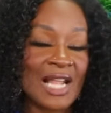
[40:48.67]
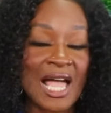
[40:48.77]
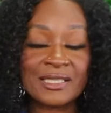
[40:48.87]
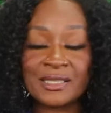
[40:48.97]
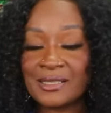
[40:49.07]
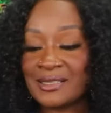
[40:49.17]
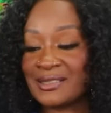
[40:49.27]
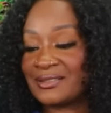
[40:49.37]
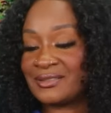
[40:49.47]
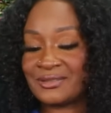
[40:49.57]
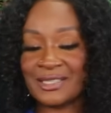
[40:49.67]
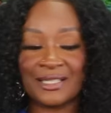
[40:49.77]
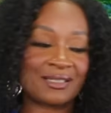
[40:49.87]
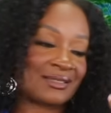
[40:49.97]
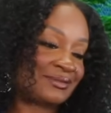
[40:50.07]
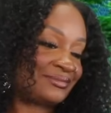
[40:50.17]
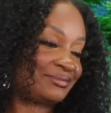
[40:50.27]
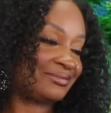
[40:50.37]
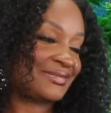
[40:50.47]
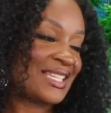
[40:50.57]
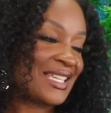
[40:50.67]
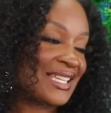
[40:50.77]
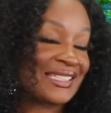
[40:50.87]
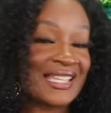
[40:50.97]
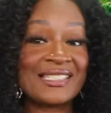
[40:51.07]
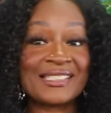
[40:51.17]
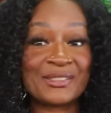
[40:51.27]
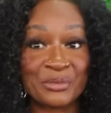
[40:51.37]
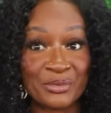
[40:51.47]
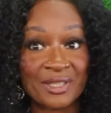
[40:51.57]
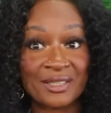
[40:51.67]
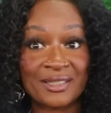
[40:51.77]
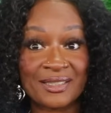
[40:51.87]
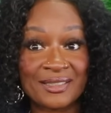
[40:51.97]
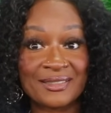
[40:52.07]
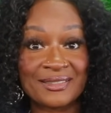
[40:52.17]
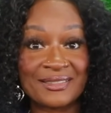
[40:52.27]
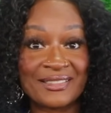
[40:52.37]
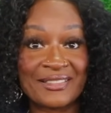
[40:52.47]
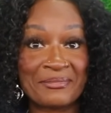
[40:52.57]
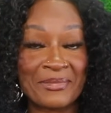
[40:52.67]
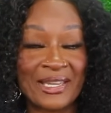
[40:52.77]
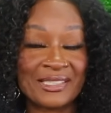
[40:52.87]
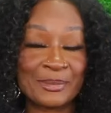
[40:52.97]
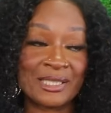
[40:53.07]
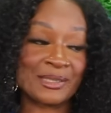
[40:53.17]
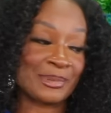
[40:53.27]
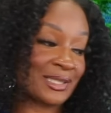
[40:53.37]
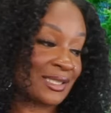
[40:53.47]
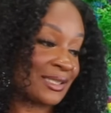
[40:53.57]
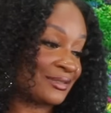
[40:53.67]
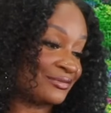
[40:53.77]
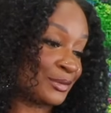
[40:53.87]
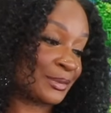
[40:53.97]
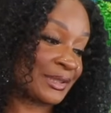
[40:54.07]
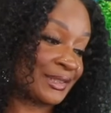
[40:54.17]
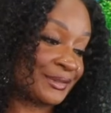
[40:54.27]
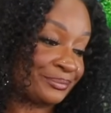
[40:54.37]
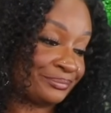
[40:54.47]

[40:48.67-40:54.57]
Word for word: I just, oh, y'all. That just really makes me upset, for real.